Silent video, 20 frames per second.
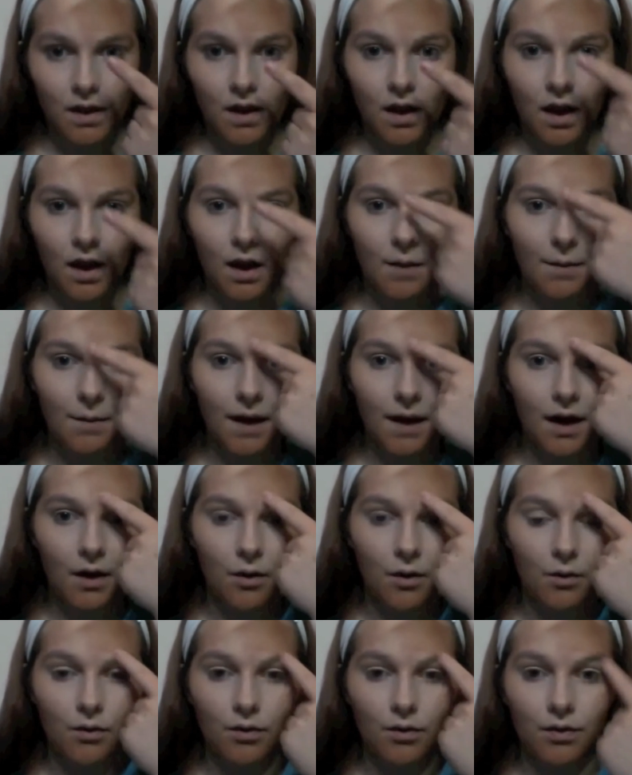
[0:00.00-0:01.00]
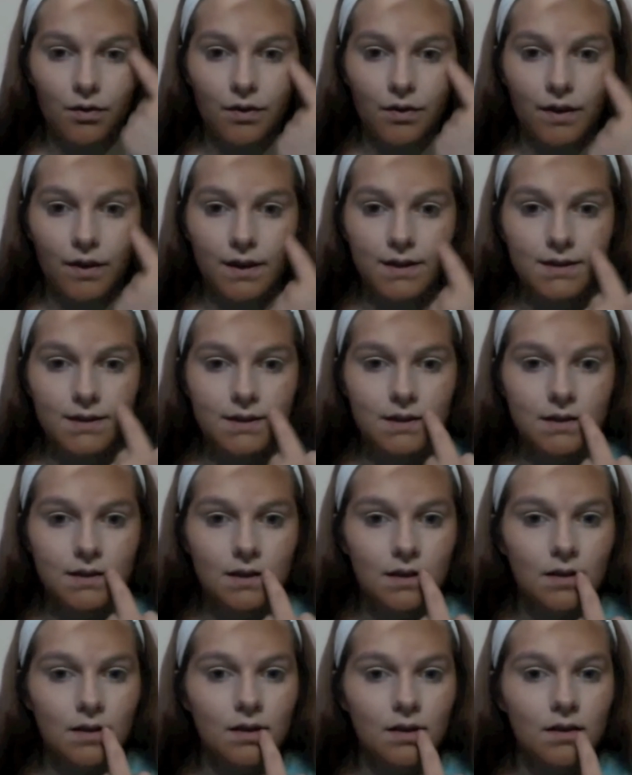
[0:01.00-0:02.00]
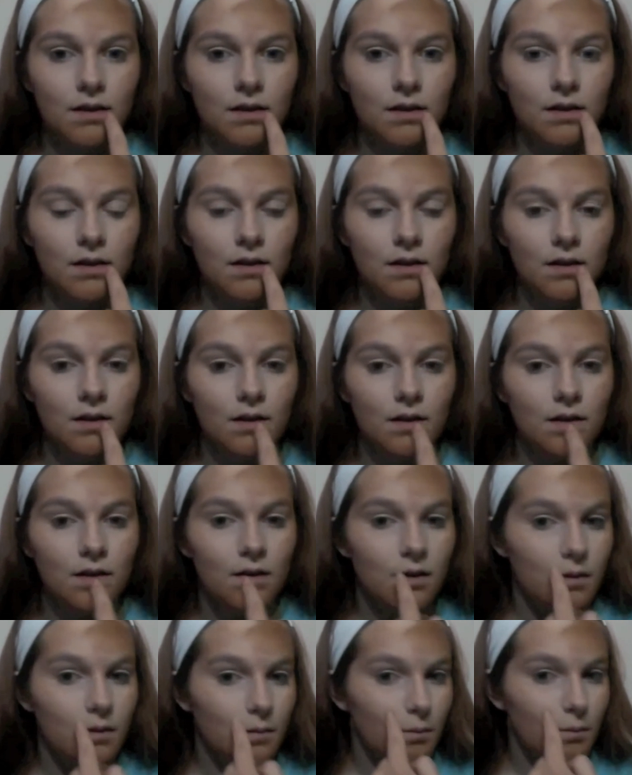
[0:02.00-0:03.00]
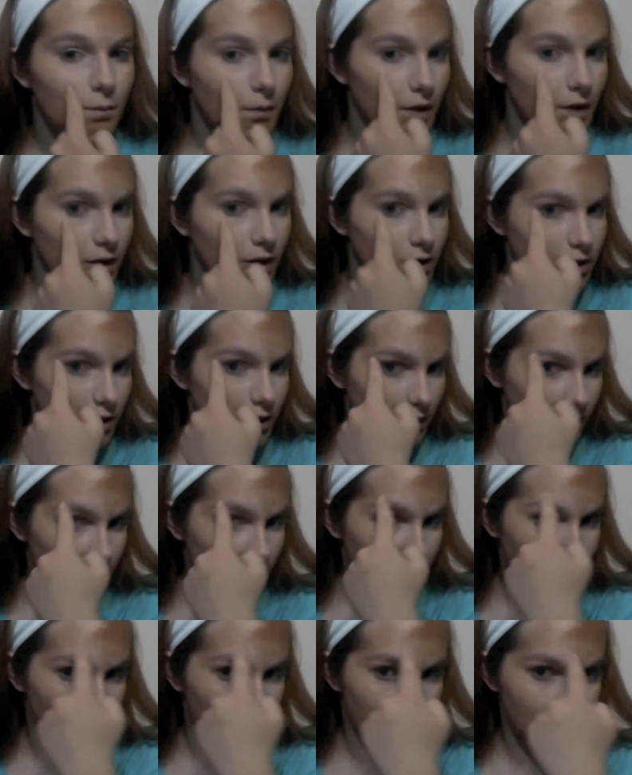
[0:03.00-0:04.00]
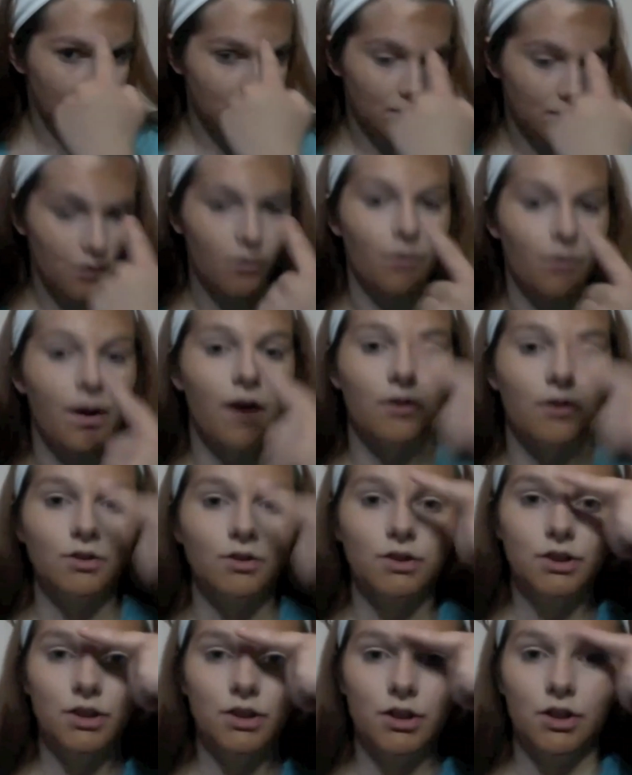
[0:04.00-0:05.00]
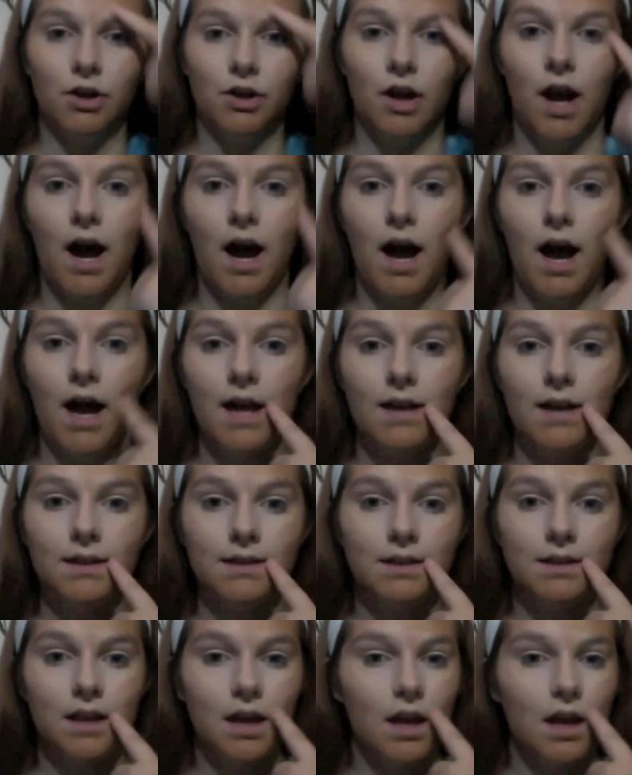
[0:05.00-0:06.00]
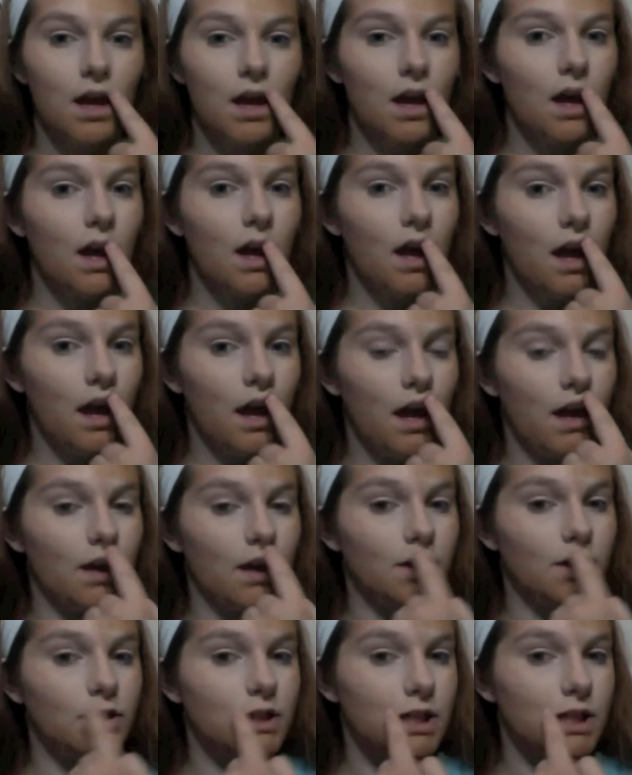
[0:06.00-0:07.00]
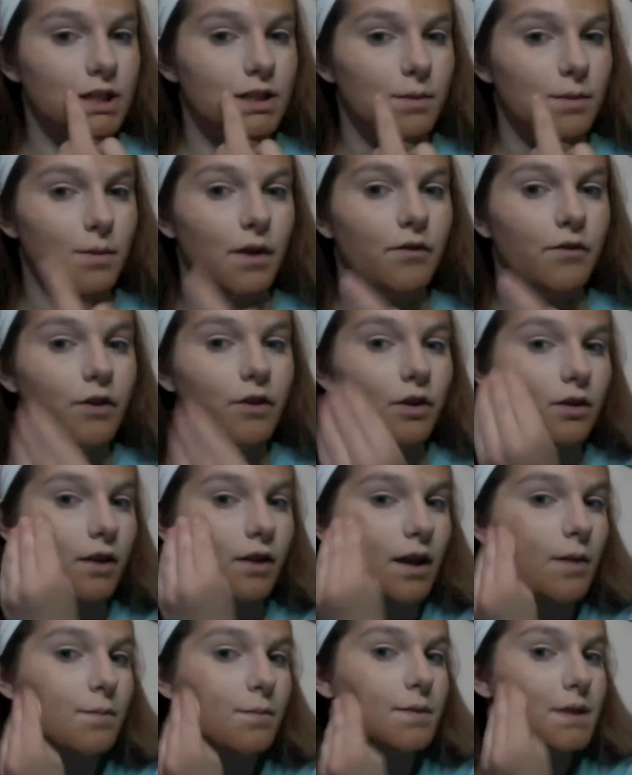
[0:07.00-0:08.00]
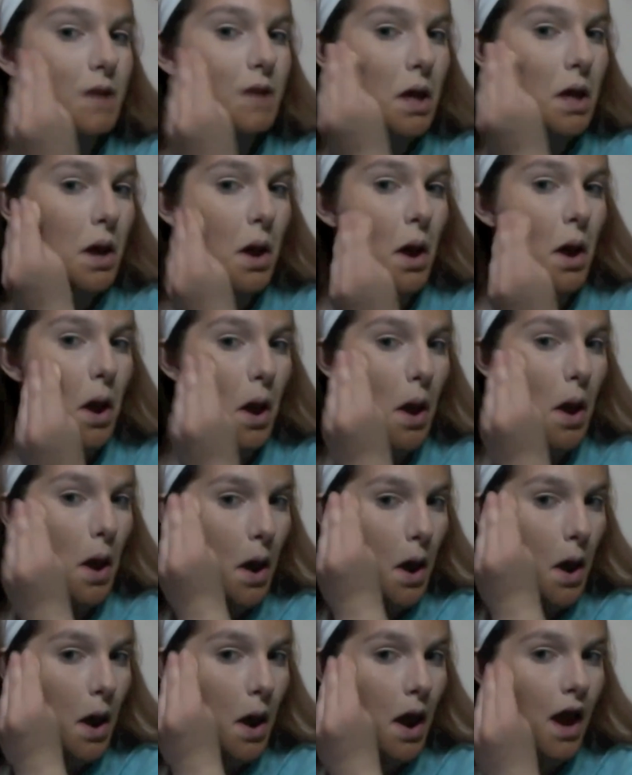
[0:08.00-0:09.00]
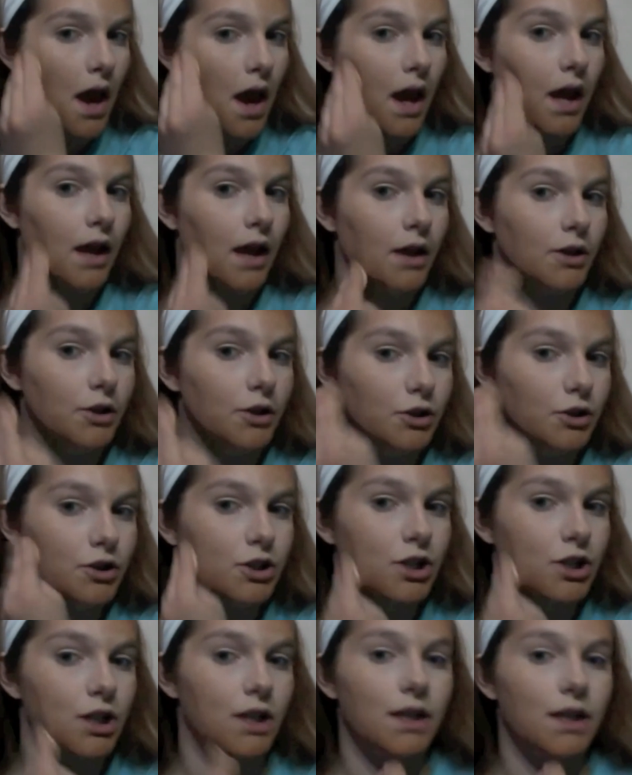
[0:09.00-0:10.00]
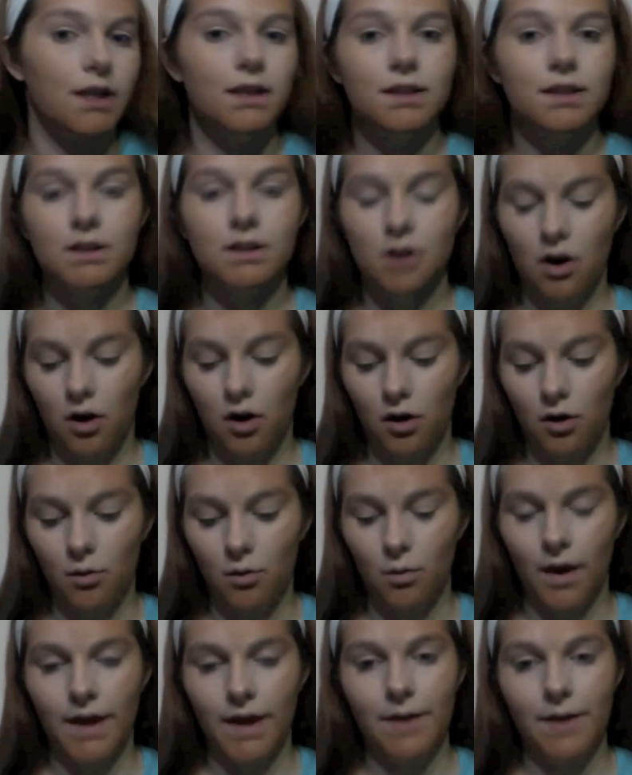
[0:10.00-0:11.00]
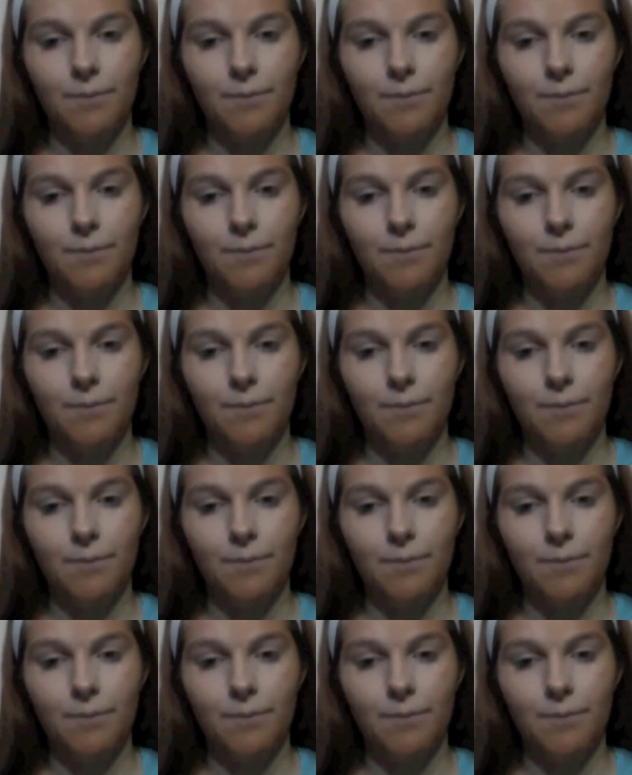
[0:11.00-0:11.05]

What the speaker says: about this much of your face, so around your eyes and just above your lips and your cheeks, all white.